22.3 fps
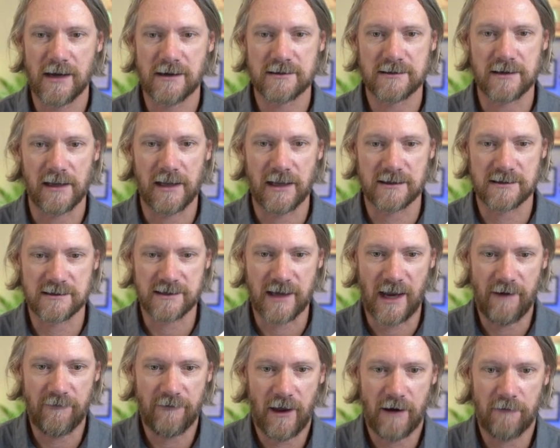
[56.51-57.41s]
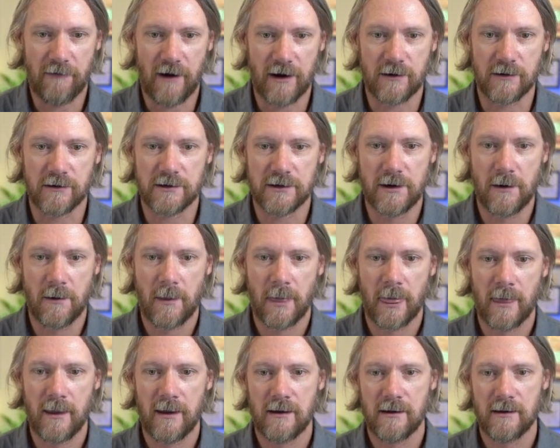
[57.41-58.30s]
So let's save that record.
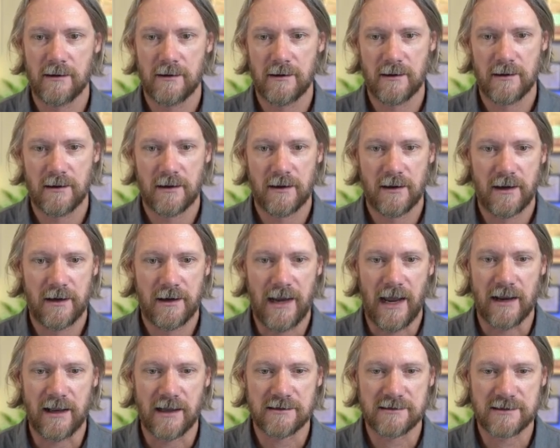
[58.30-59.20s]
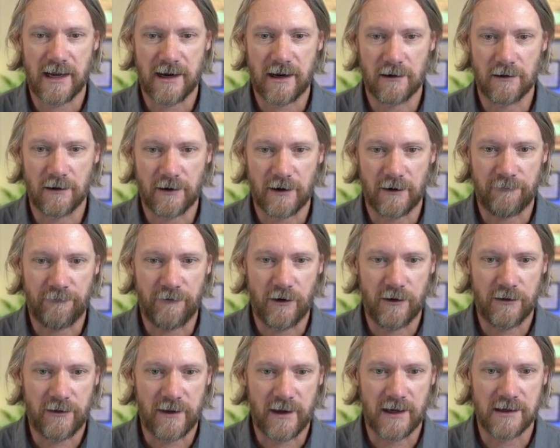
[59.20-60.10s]
Now let's take a look at a few
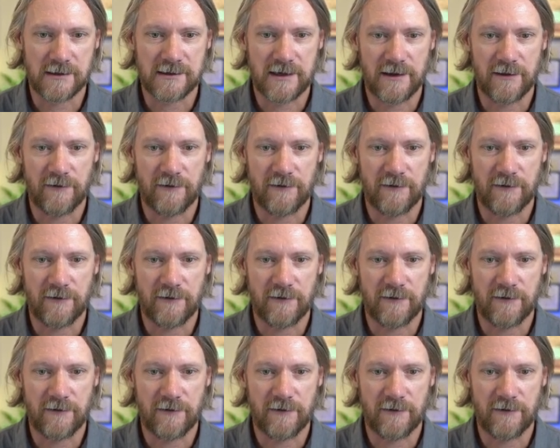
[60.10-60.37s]
things here.